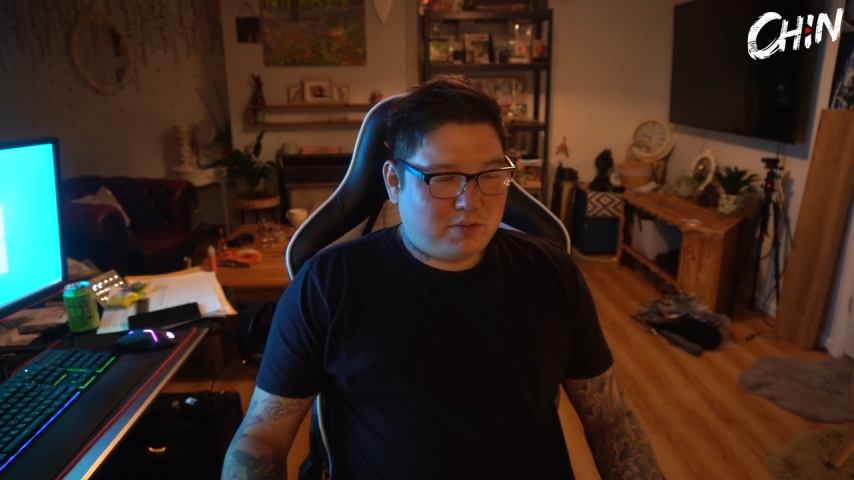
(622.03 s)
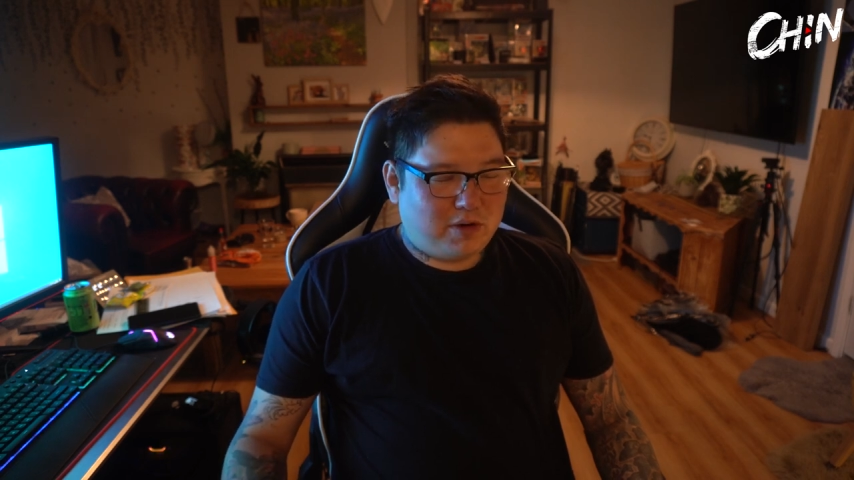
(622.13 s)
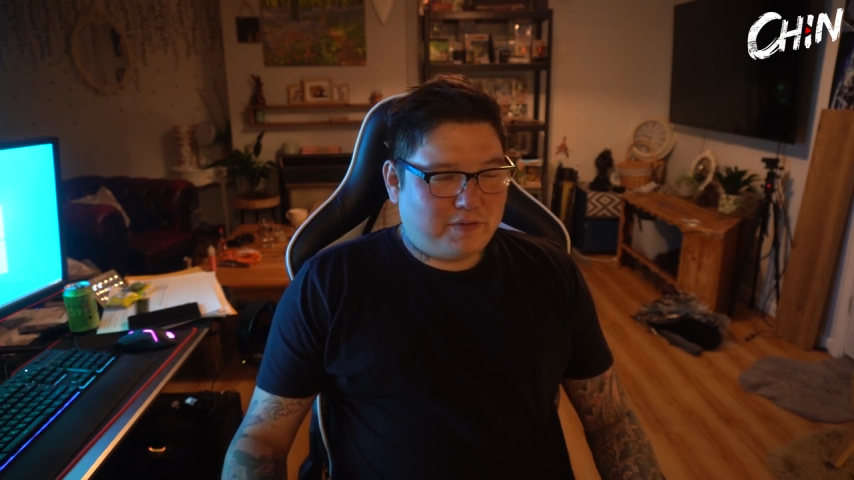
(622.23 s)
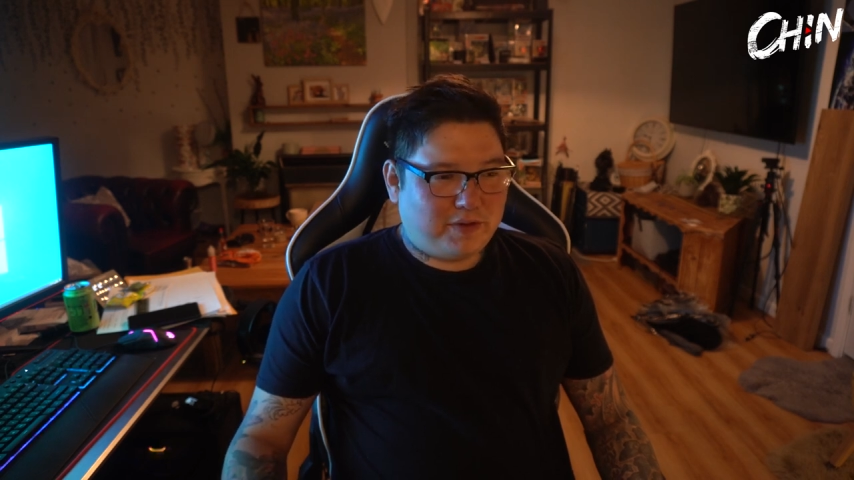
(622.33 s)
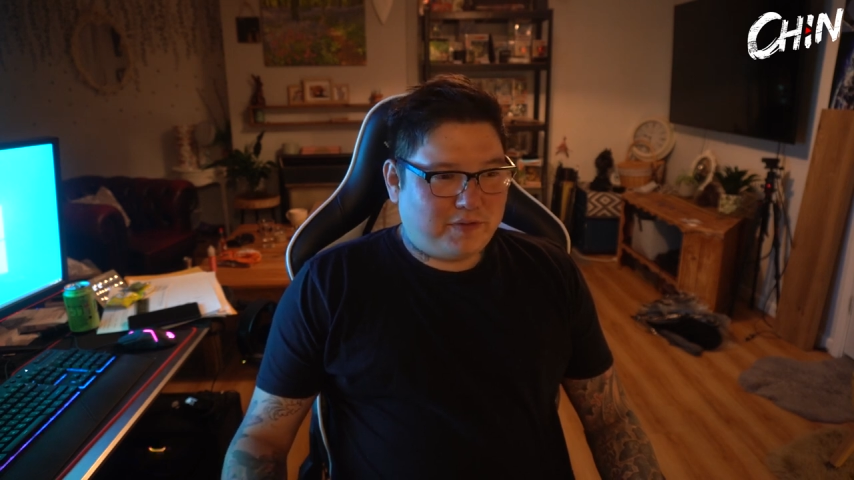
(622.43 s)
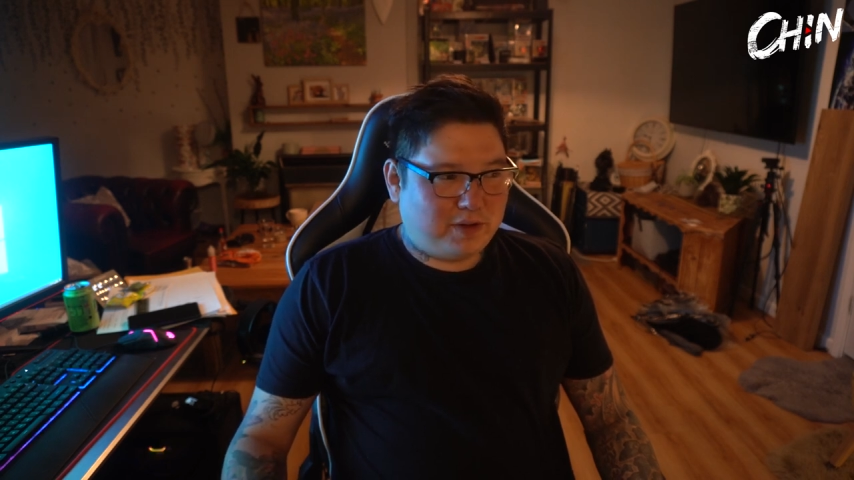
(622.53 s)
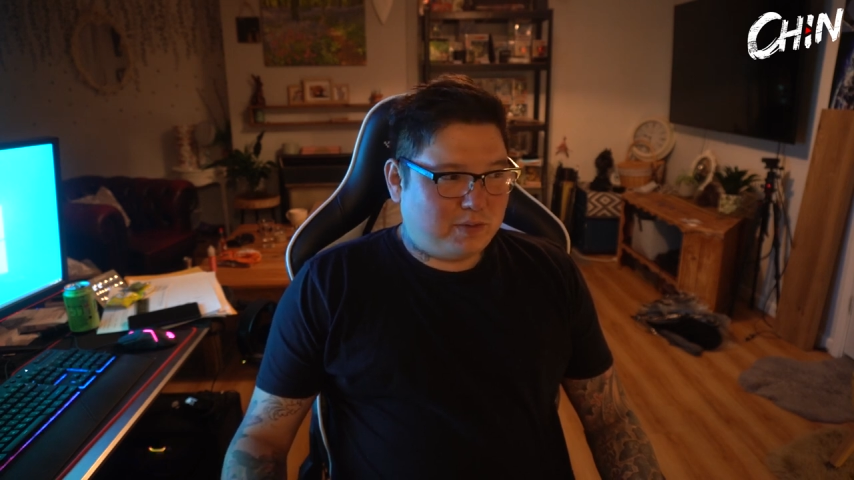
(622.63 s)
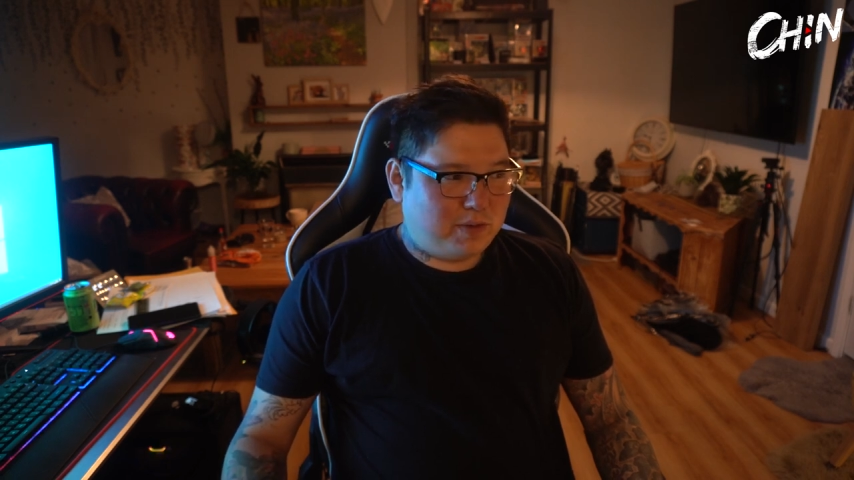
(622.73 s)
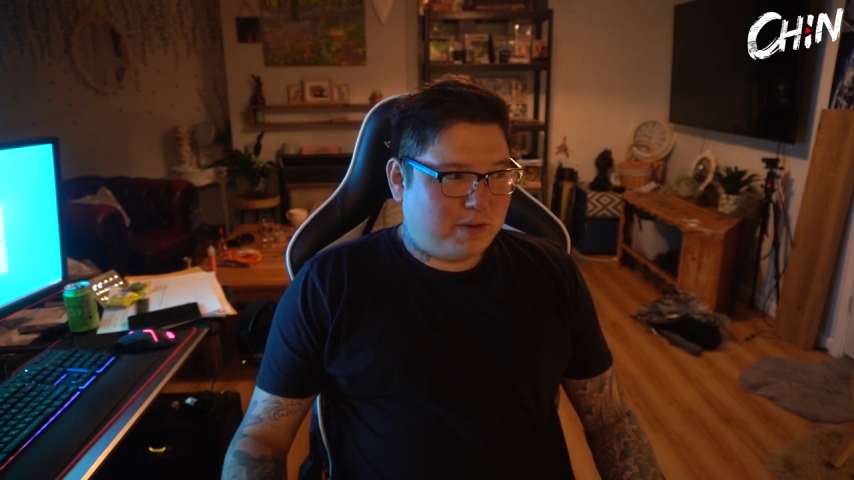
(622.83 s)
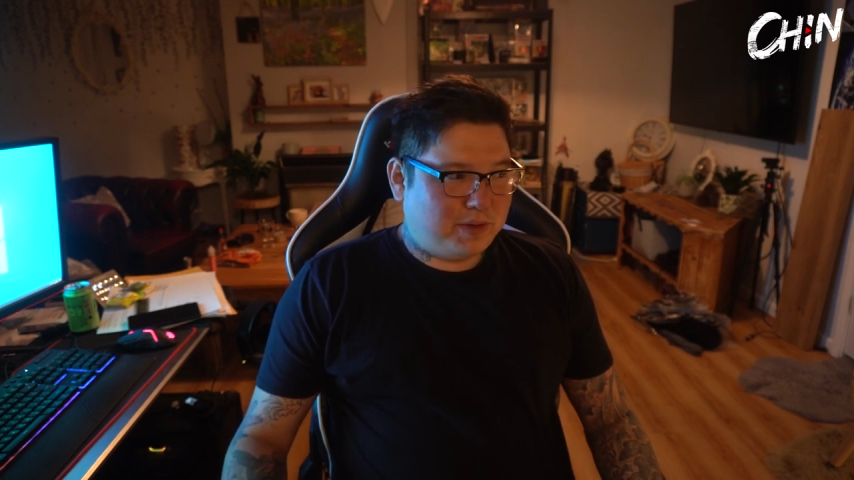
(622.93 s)
what if they think
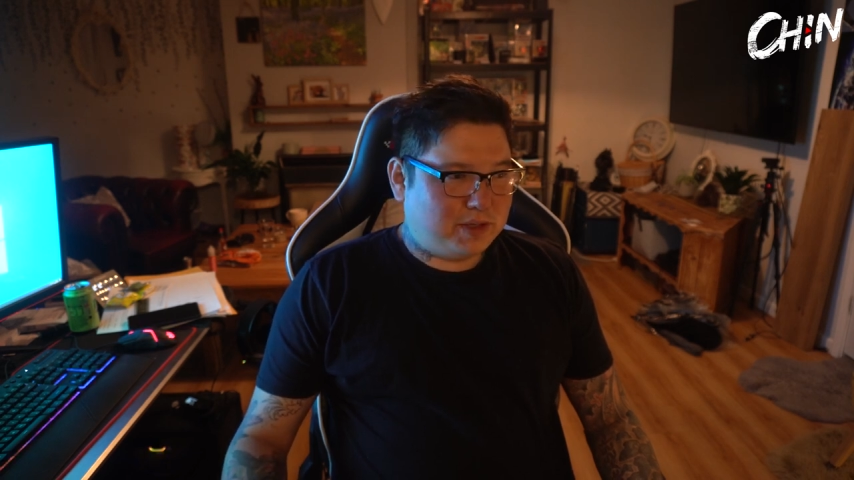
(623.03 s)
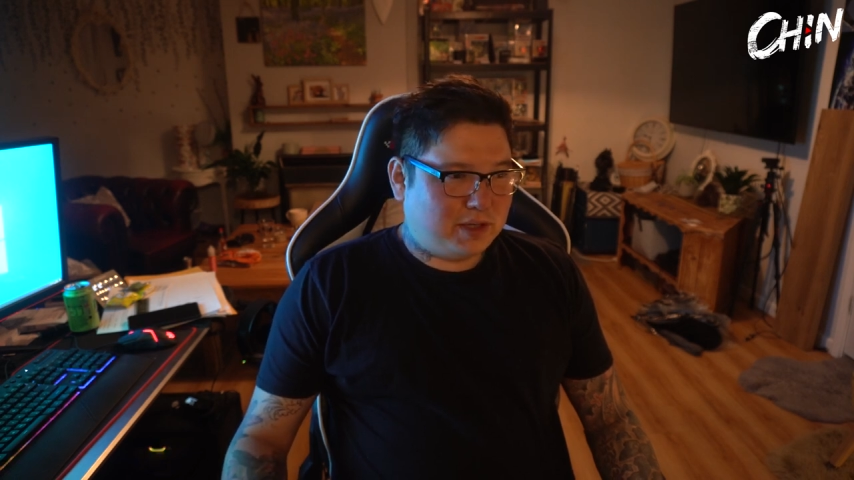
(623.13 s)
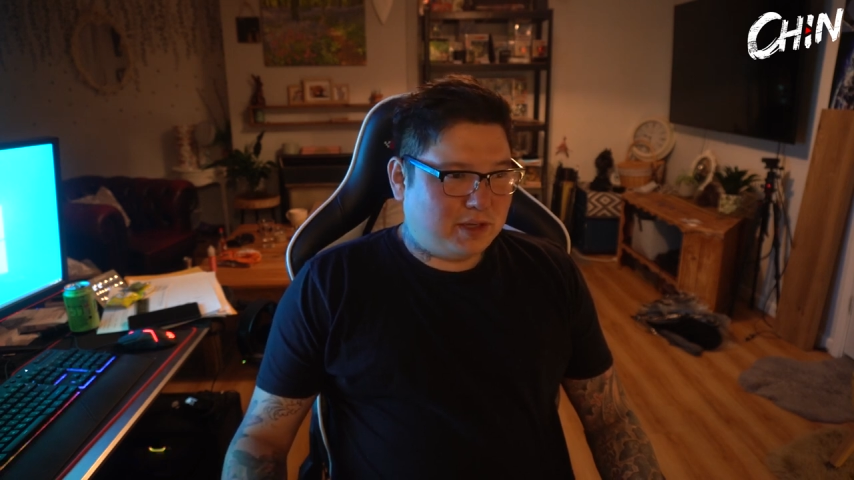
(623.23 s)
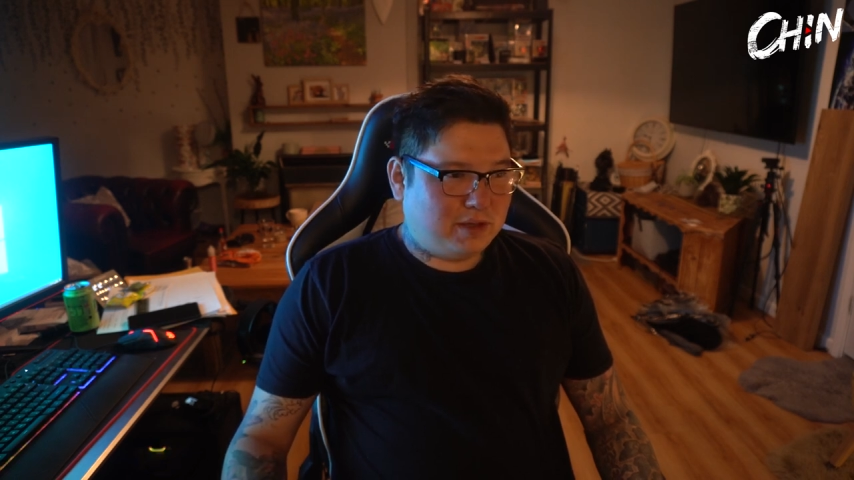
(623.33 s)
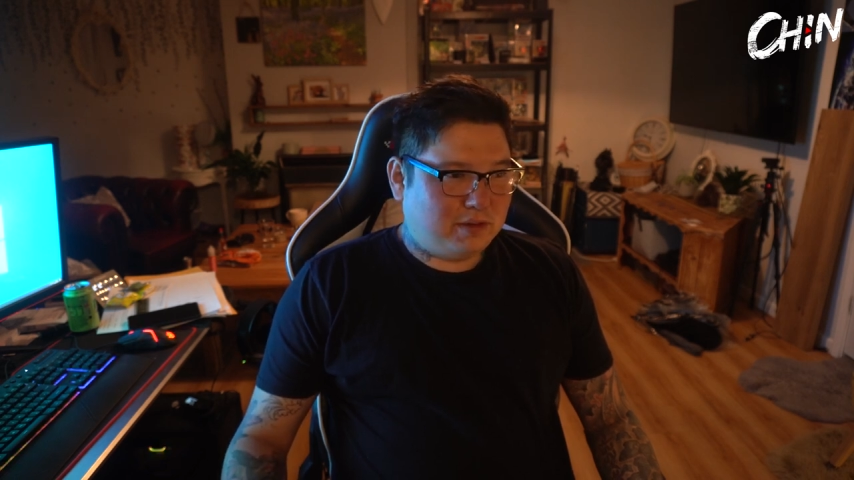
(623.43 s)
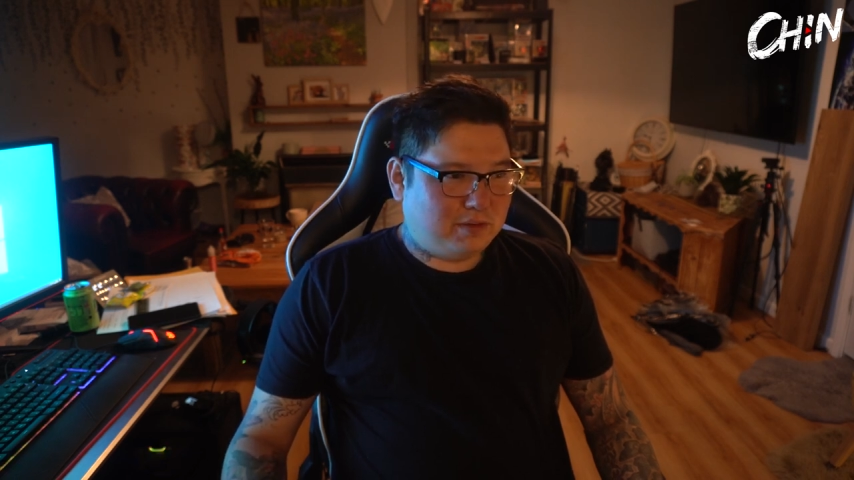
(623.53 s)
we weren't busy?